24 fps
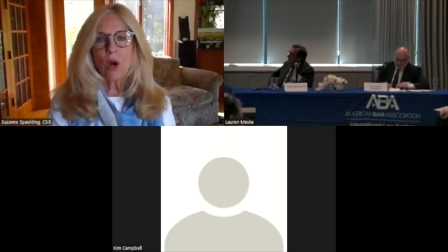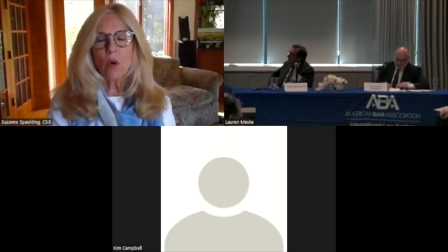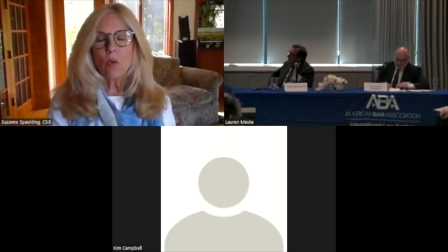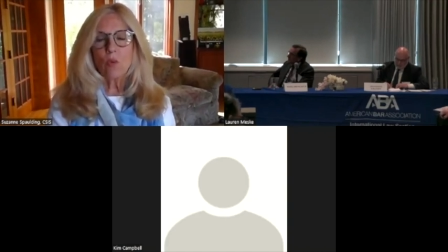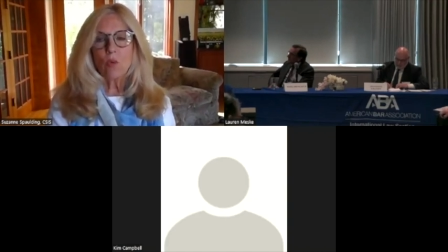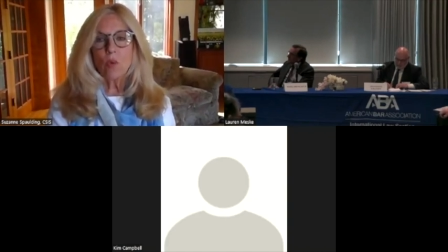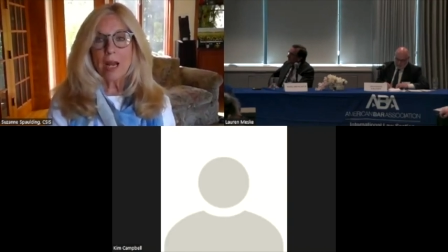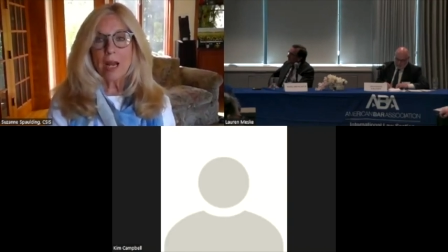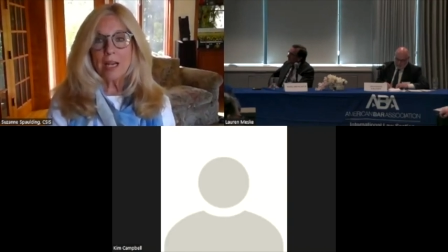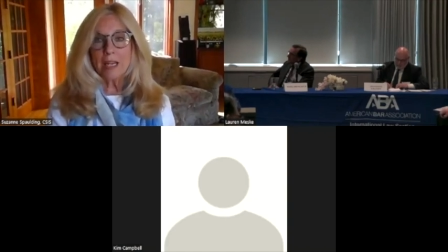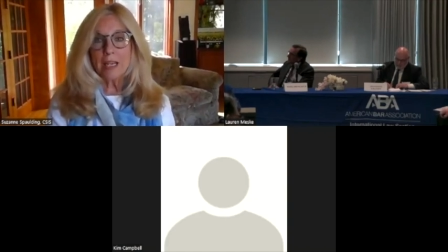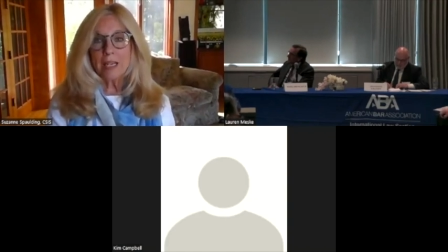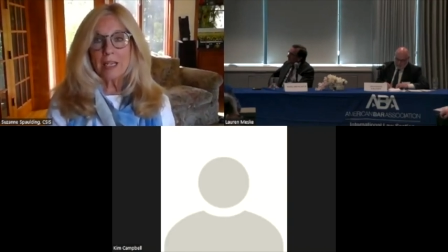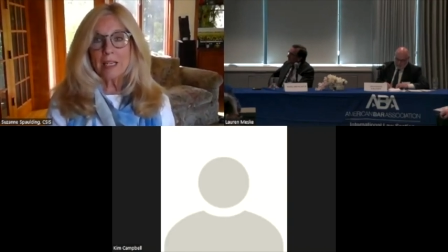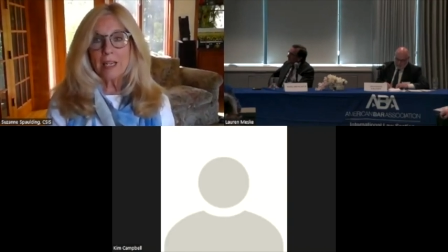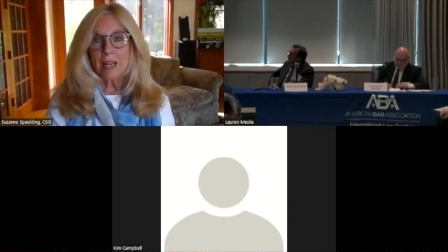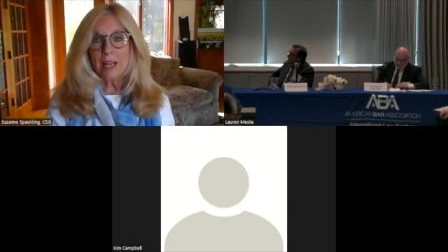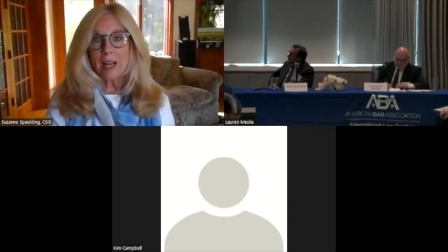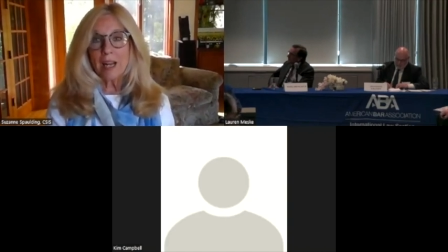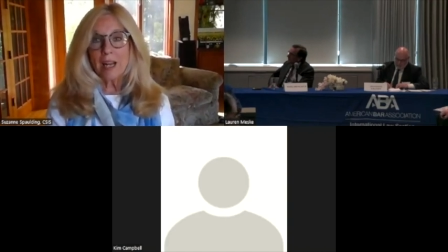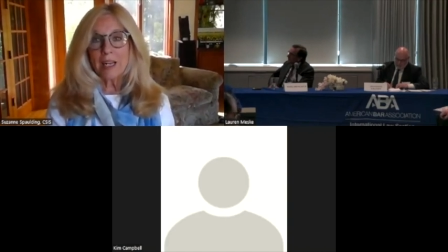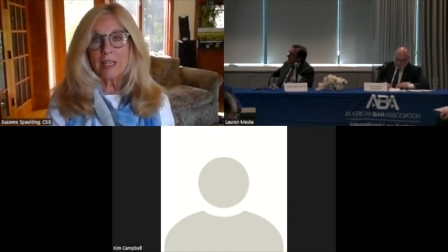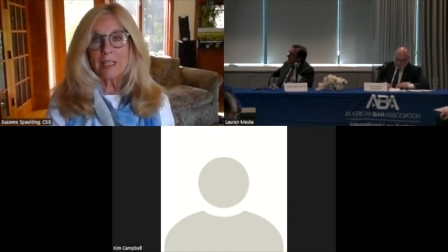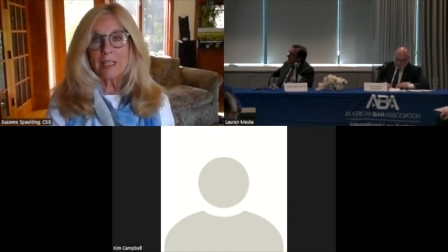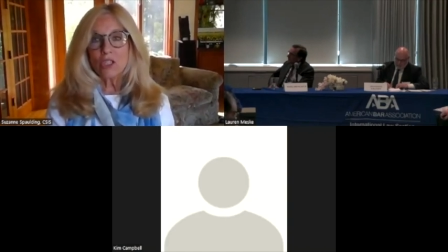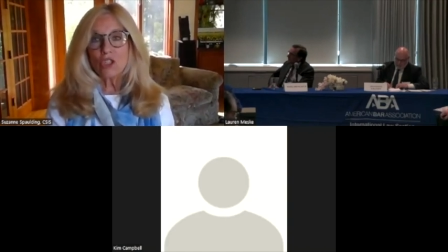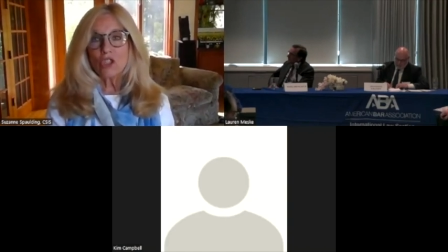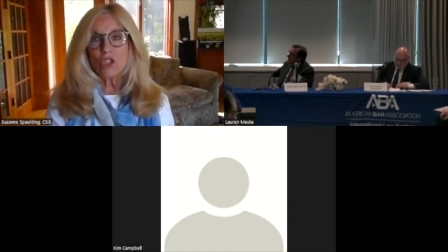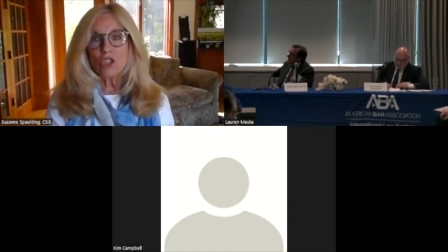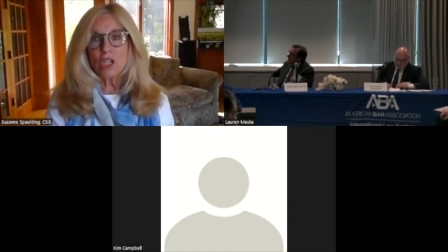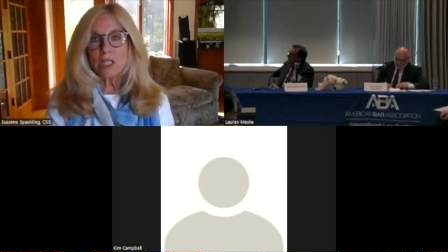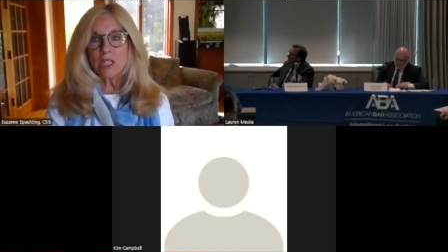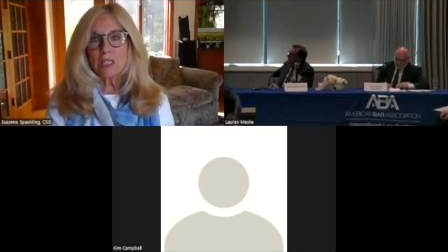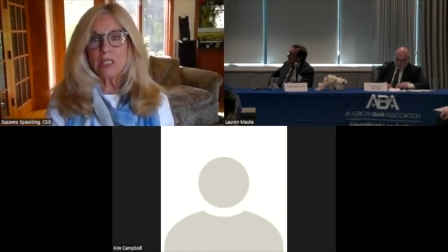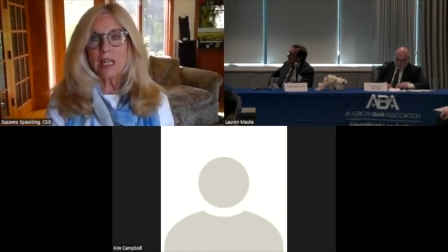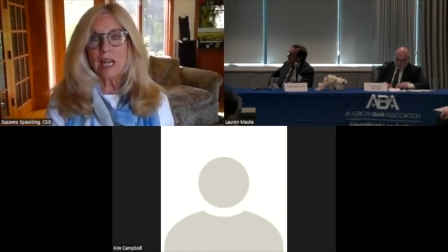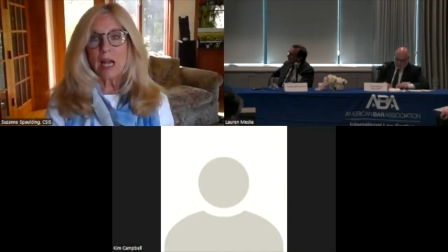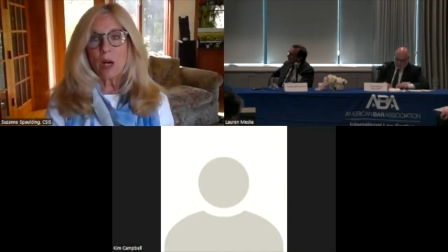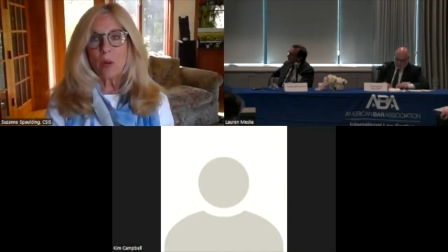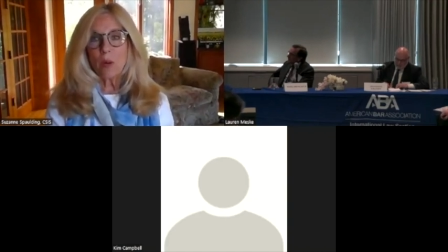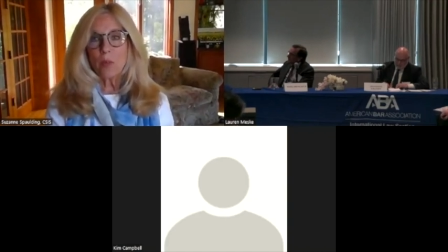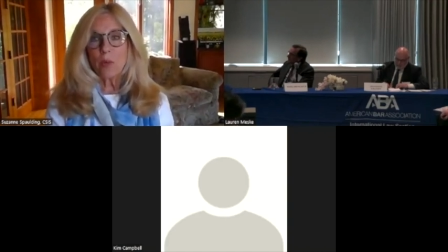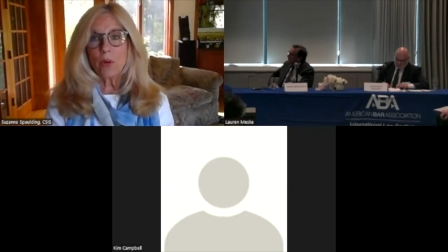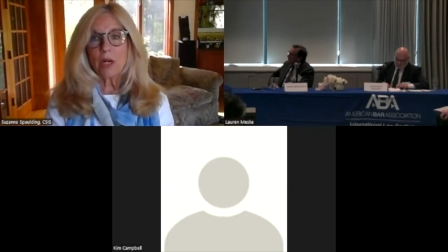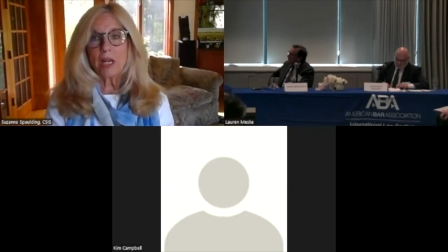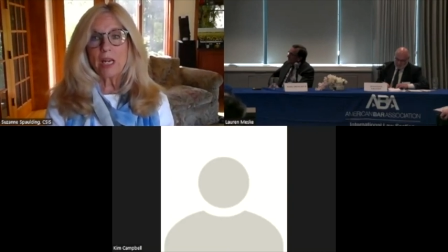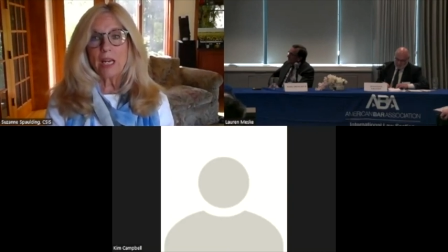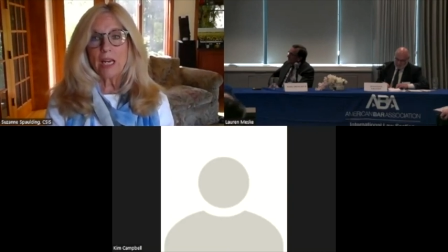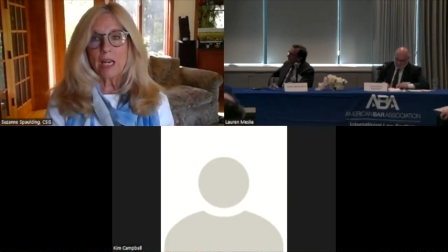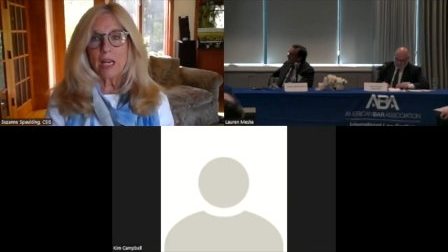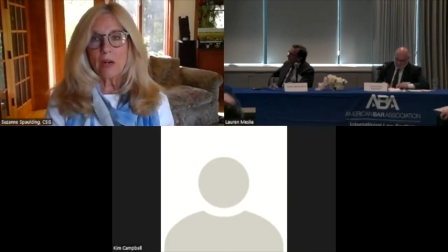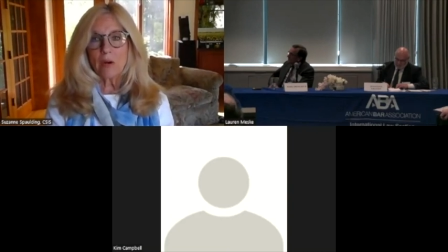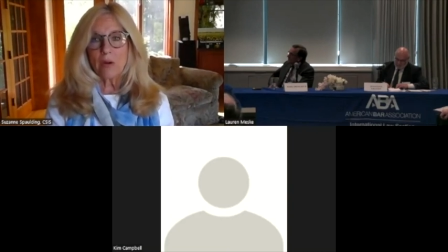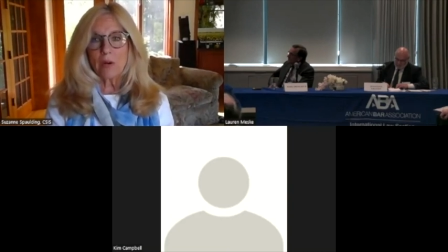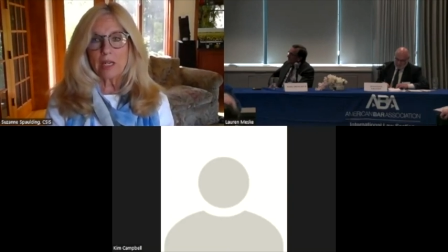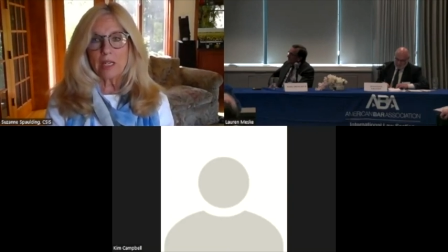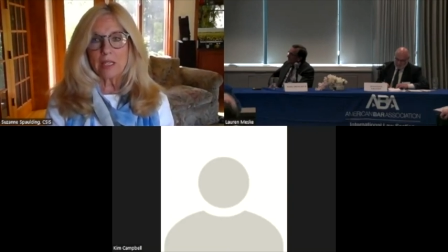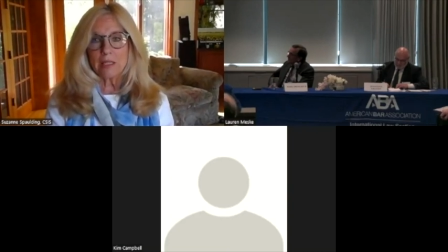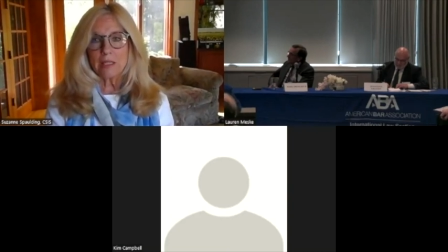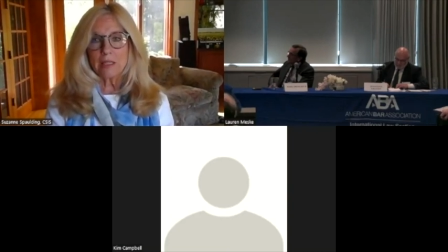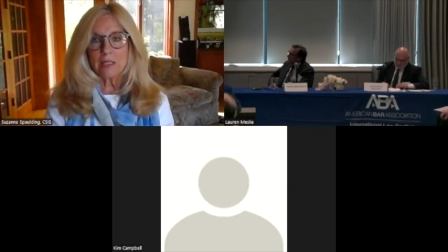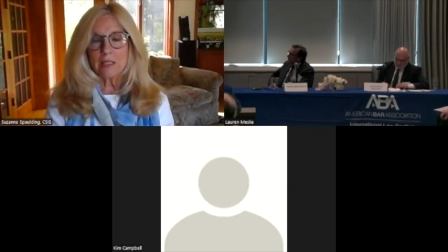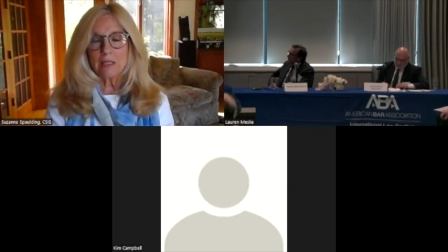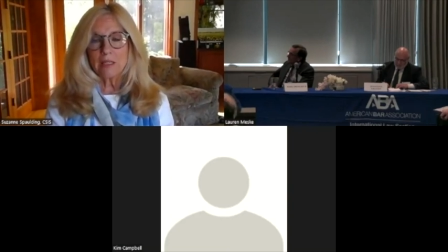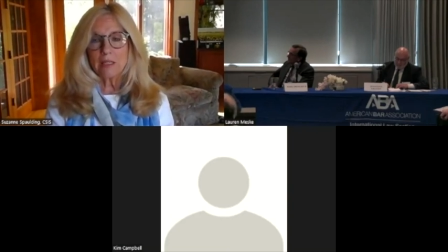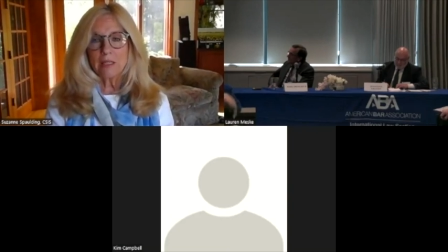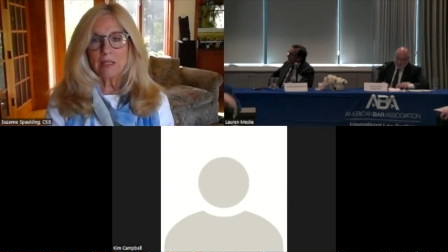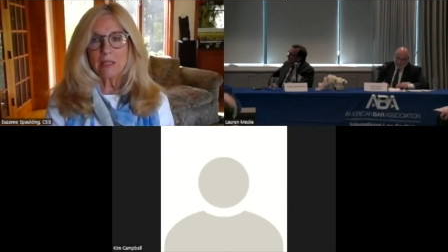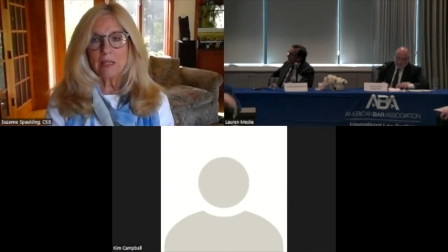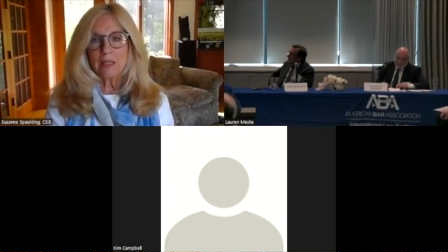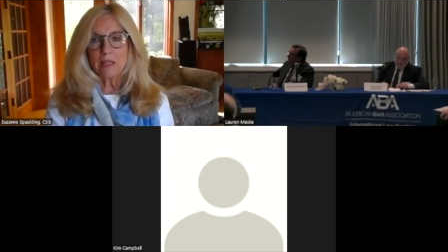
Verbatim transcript: recognize just how precarious